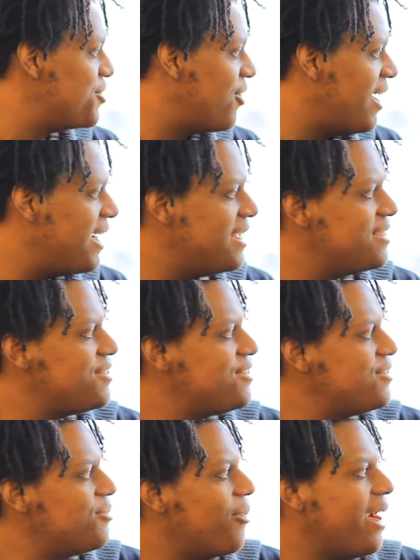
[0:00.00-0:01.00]
gray,
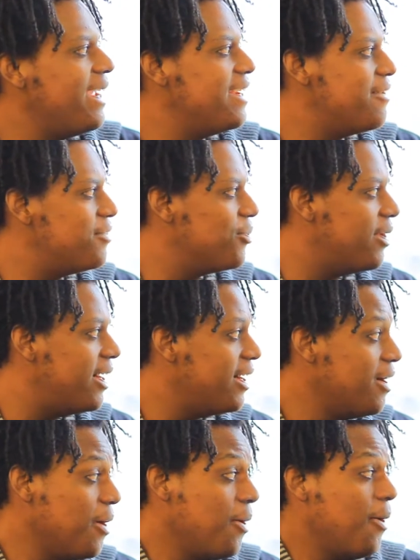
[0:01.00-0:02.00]
it's rain everywhere.